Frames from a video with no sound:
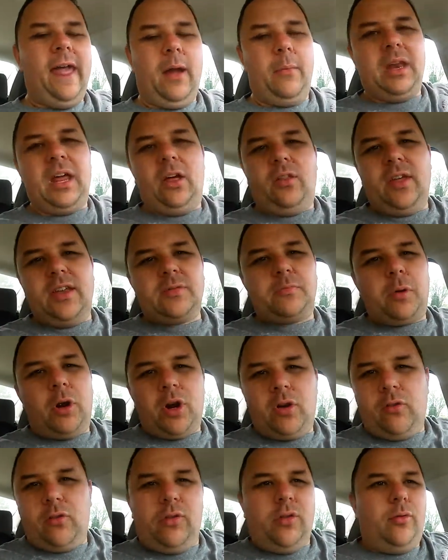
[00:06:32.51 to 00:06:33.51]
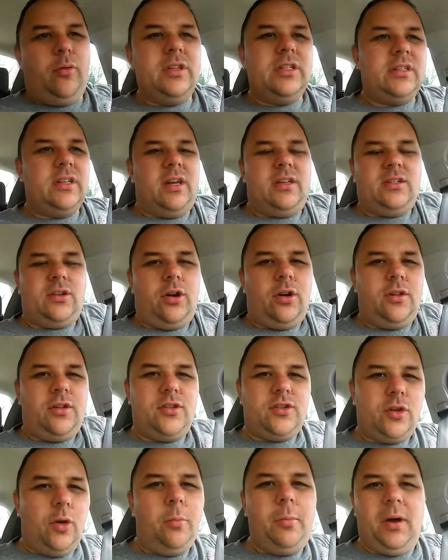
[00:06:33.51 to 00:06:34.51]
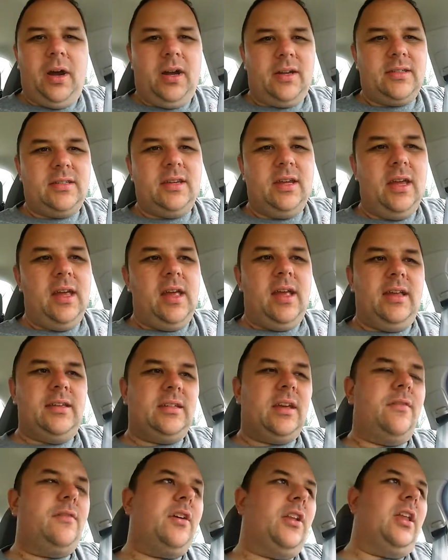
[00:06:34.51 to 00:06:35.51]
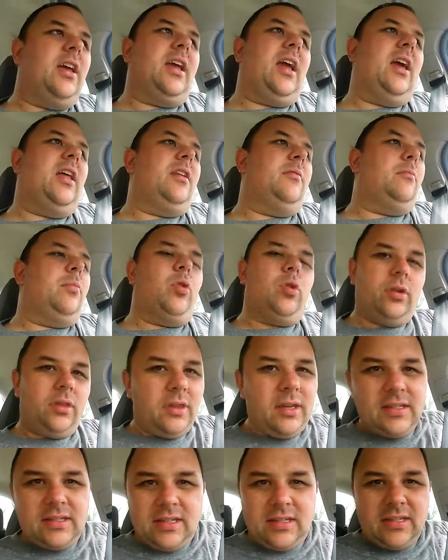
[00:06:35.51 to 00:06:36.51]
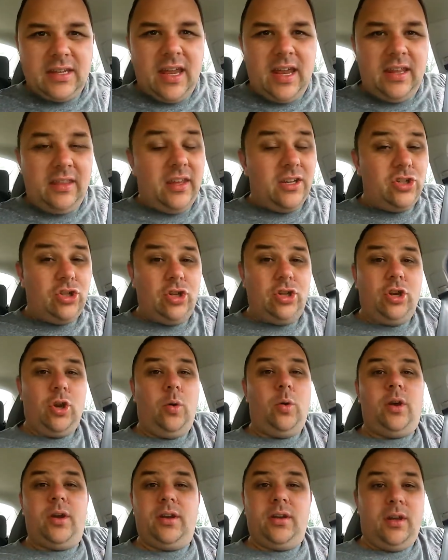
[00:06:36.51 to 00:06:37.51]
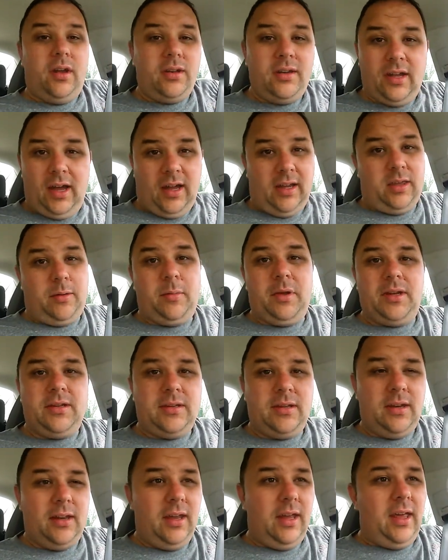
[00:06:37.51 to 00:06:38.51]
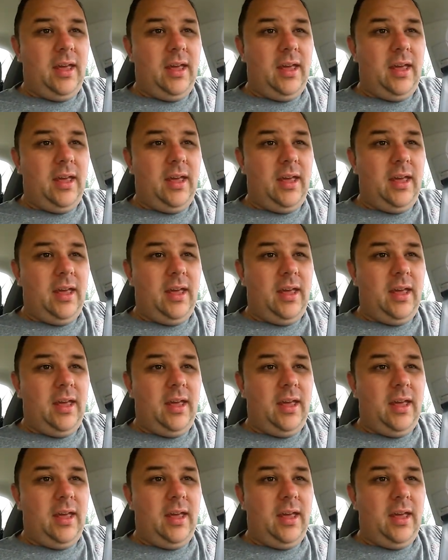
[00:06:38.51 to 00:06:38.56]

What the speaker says: I mean, hell, that's part of the reason that I started the soapbox, is I felt like I had important things to say and they shouldn't go undocumented.